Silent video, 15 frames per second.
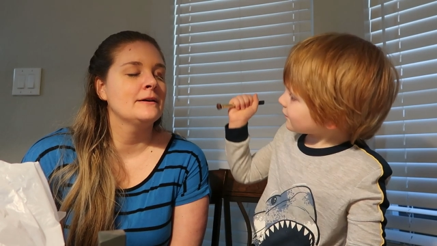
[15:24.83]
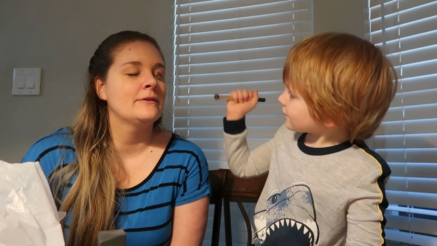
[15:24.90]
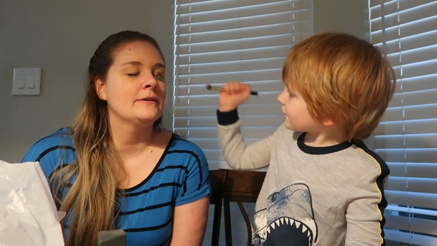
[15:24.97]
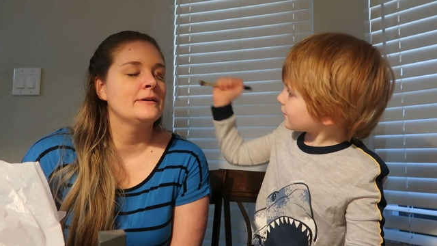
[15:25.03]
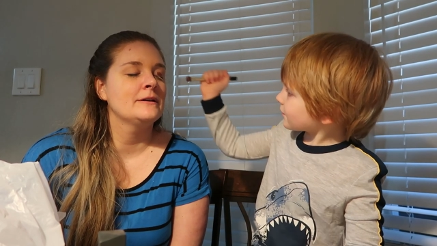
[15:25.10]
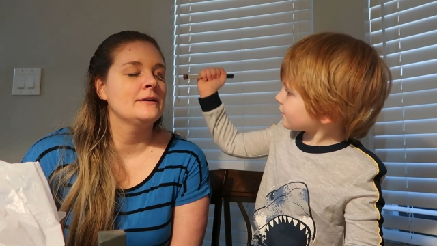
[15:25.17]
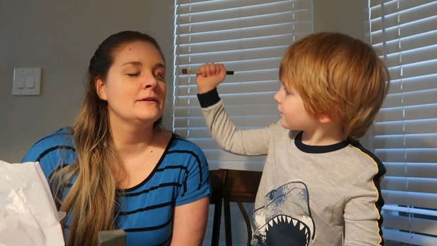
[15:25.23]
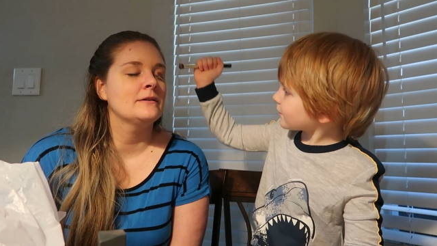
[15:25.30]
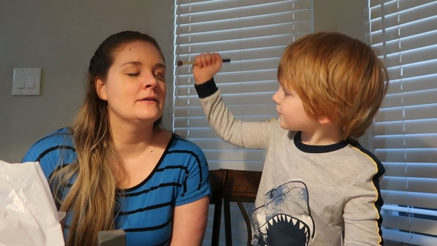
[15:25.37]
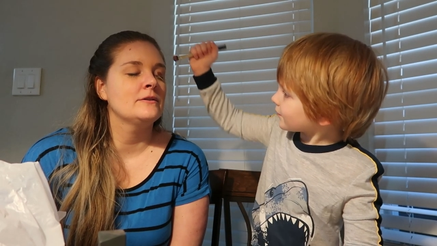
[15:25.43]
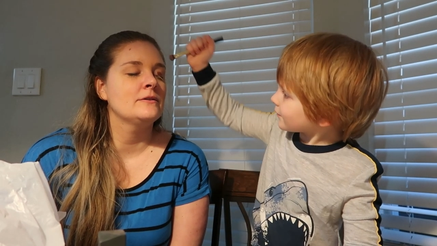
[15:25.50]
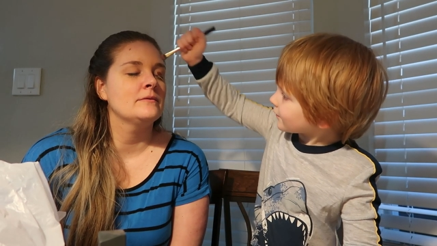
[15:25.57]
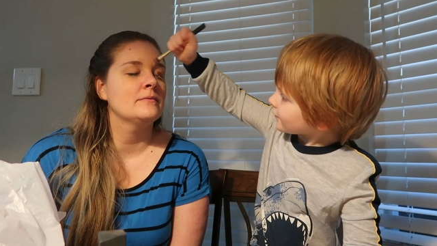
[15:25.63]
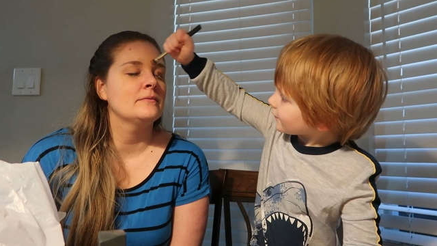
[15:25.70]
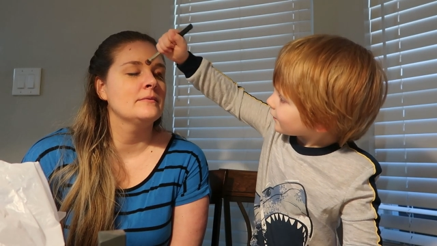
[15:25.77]
Speaker 1: Don't
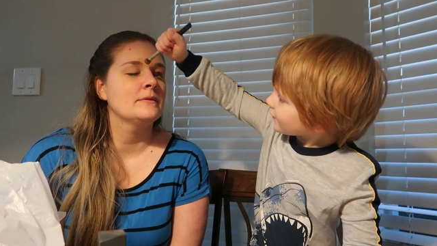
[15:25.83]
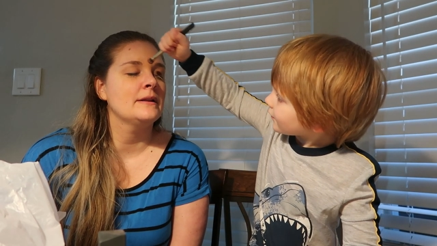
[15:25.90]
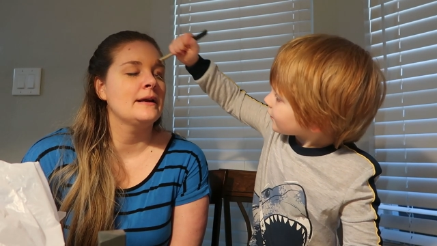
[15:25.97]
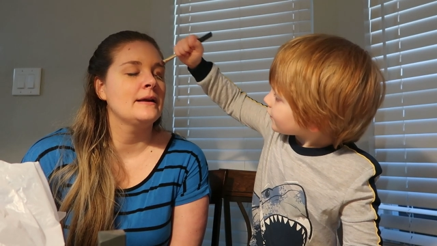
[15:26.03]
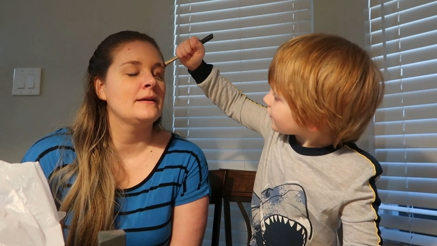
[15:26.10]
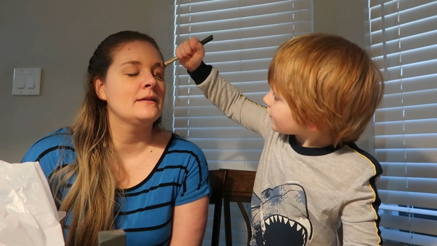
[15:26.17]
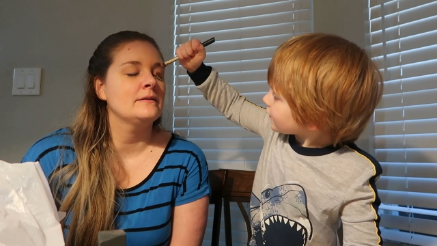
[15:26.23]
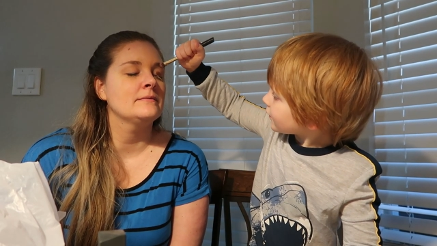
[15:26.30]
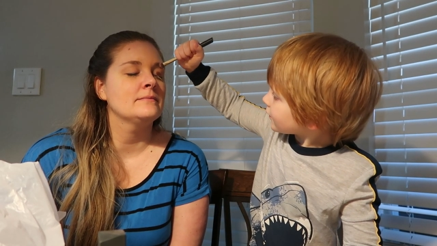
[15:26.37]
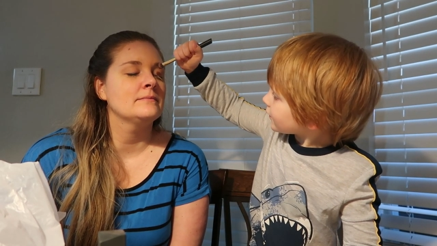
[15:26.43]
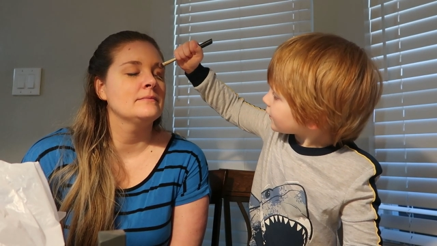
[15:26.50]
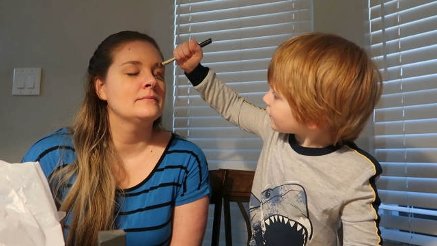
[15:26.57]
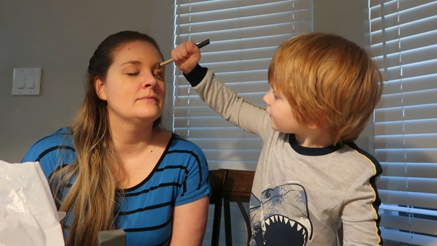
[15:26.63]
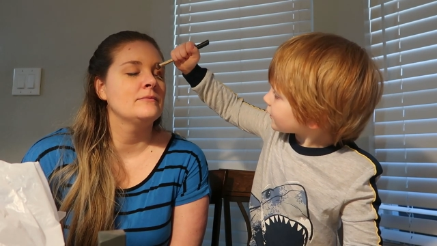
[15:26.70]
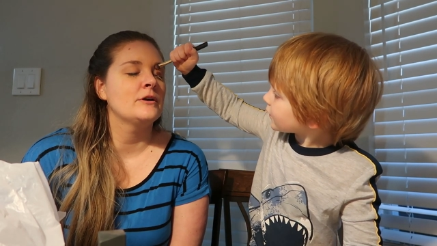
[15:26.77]
like
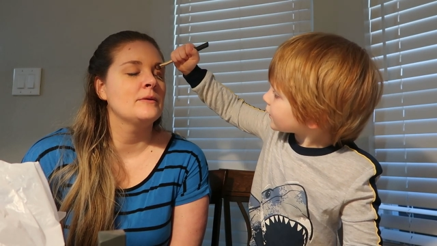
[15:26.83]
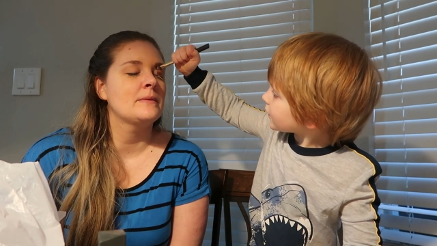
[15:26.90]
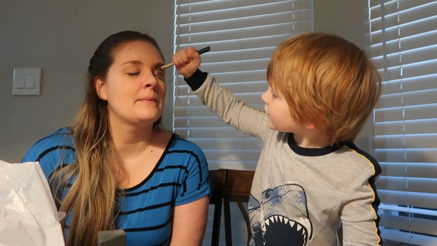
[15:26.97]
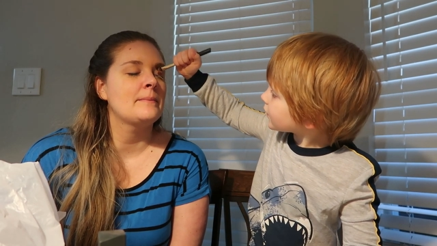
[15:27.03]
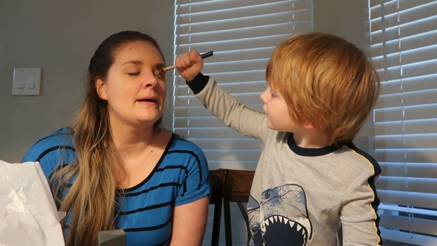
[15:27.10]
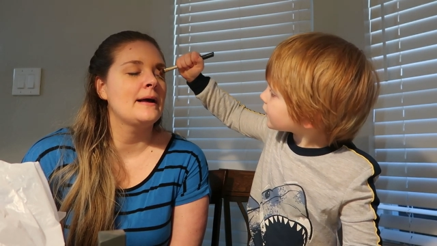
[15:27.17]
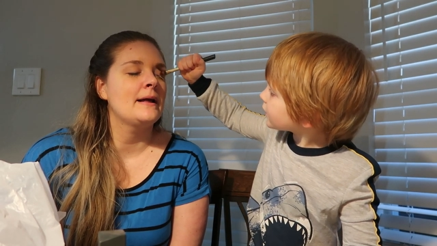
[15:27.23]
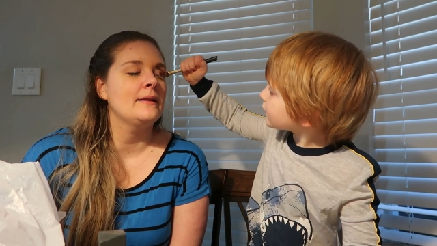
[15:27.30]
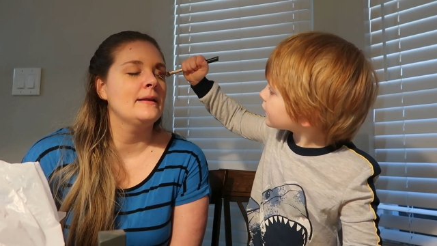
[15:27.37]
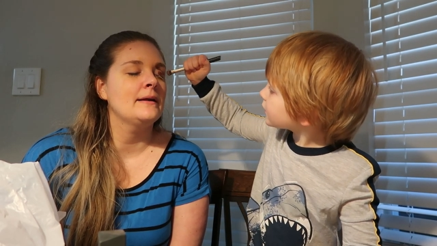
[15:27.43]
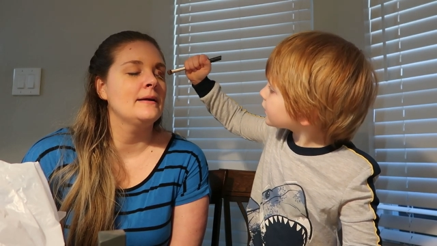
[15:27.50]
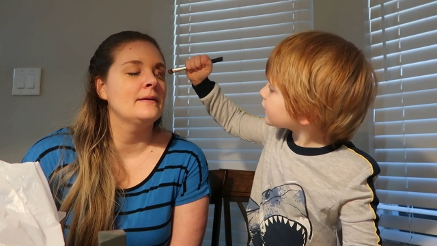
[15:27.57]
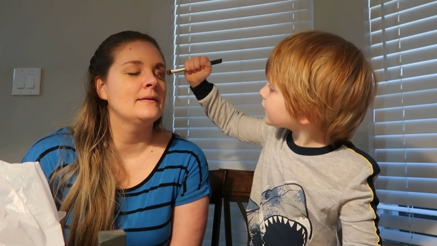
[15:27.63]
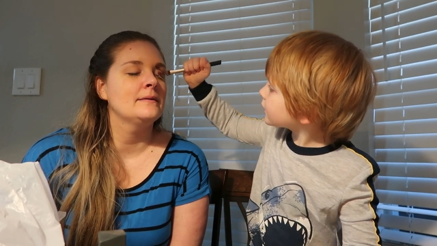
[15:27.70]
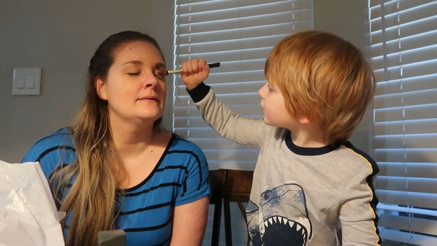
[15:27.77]
ruin my palette.